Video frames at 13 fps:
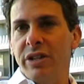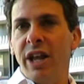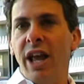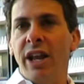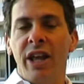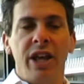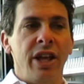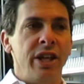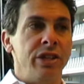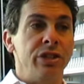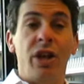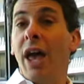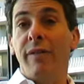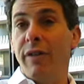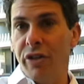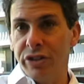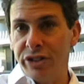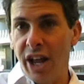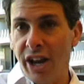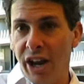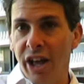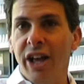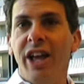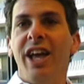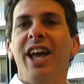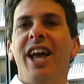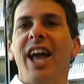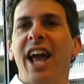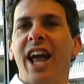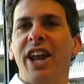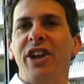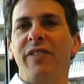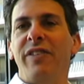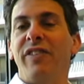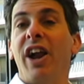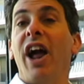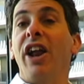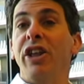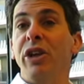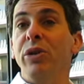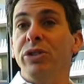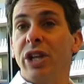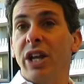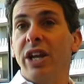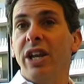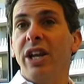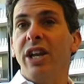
data is you have all this data and you have to figure out how to use it.